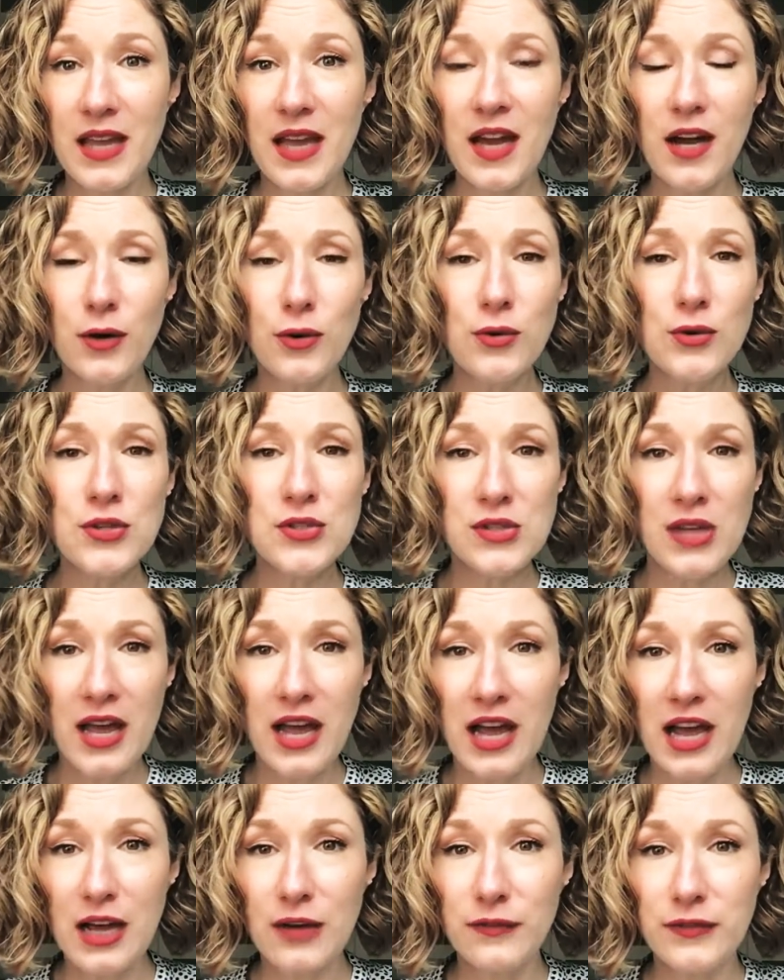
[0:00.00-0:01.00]
I also
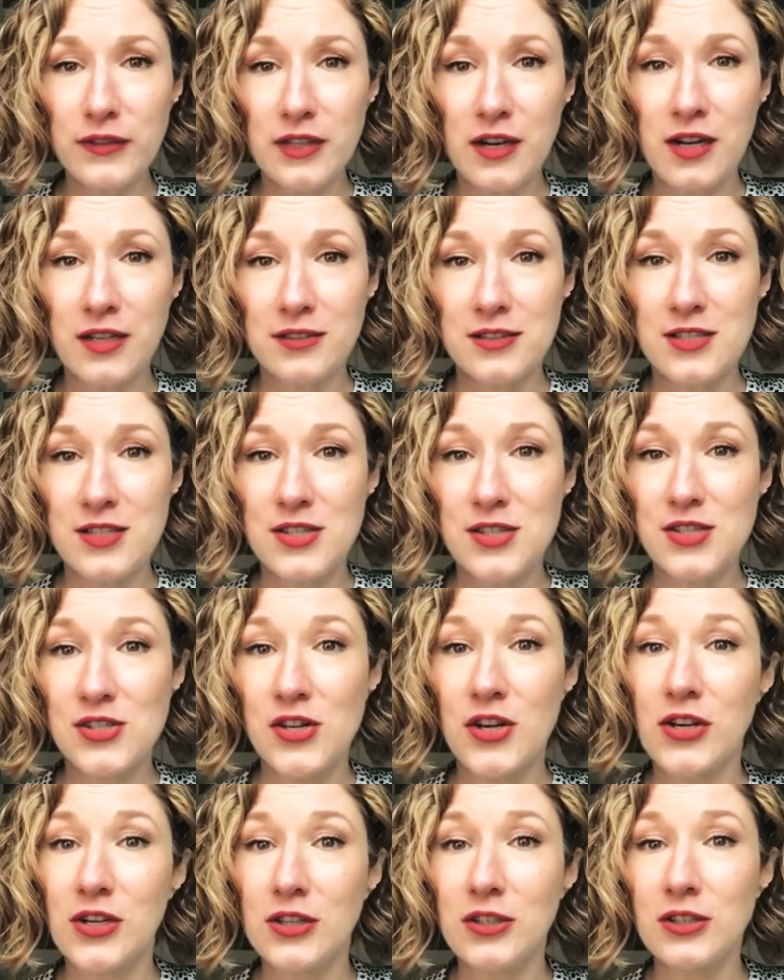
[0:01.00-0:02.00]
have an artist
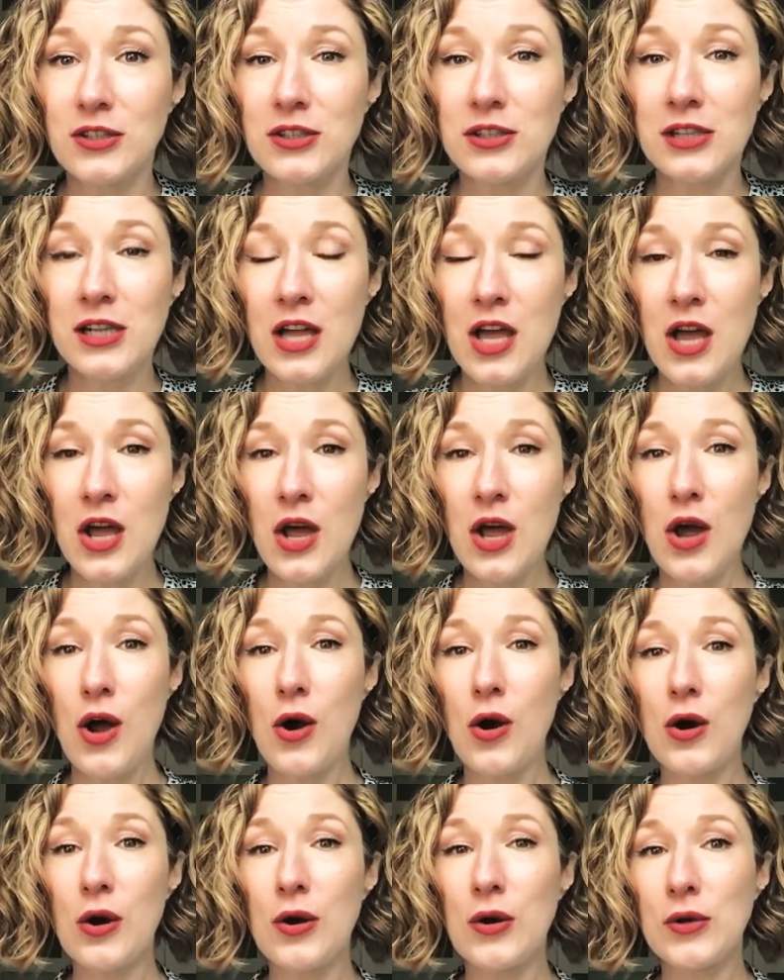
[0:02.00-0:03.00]
circle
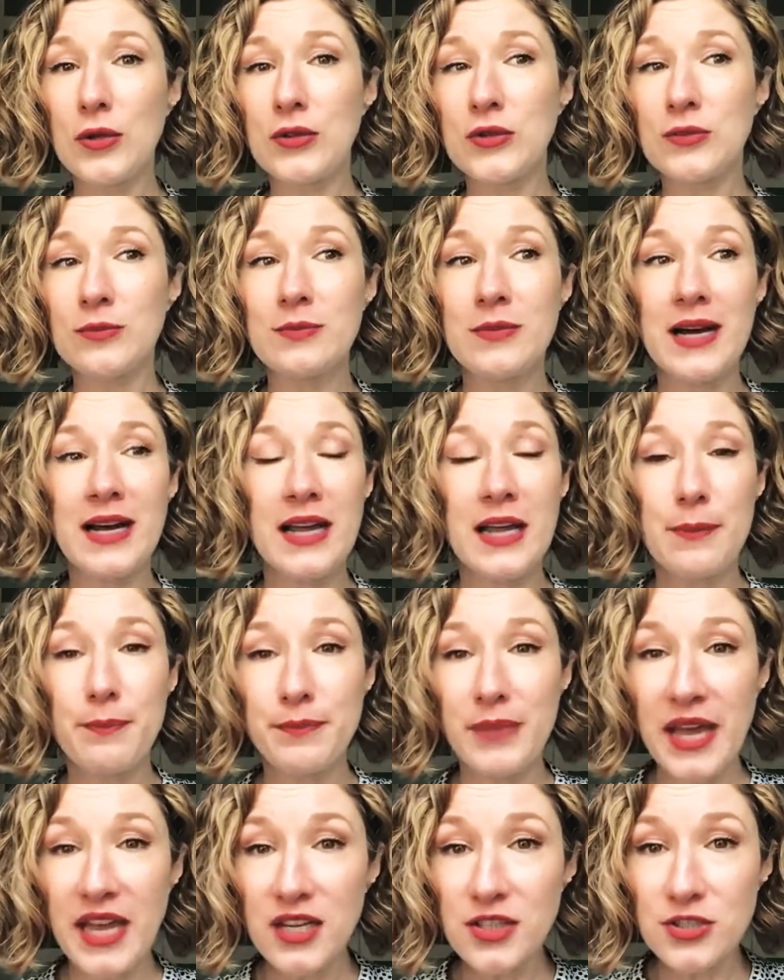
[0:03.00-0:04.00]
on my
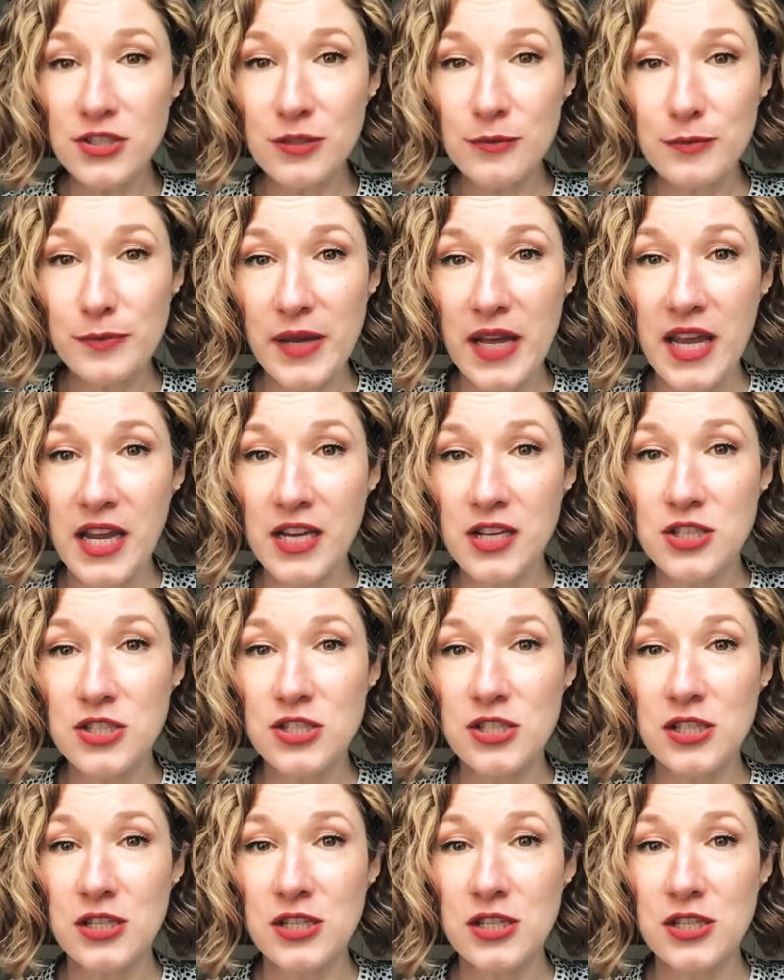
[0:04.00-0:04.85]
Patreon page.